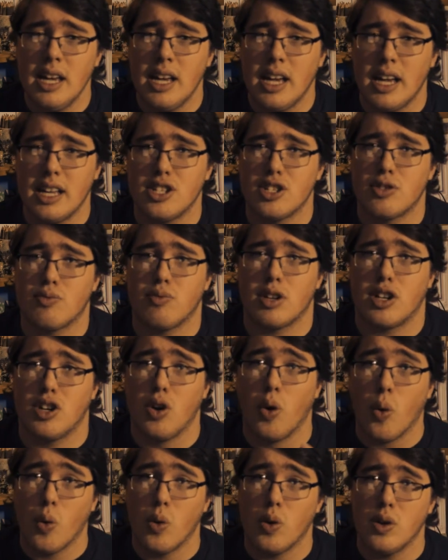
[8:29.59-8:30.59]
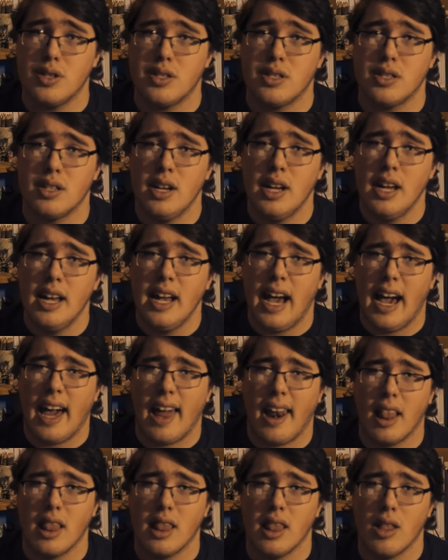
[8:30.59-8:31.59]
It just records
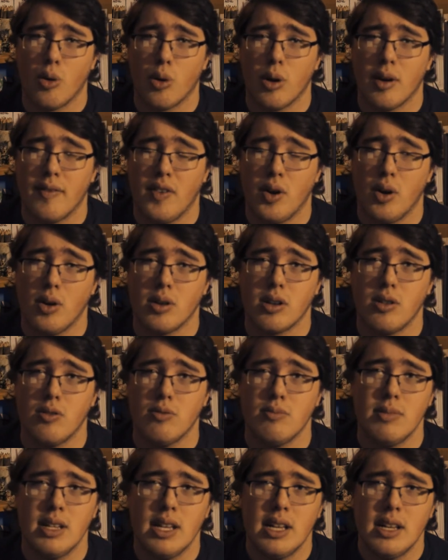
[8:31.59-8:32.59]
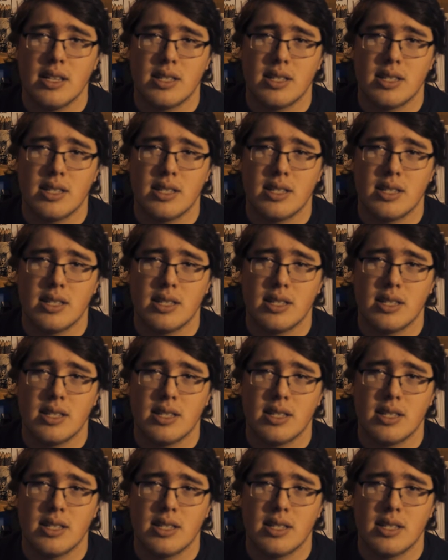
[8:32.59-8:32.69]
at a lower volume,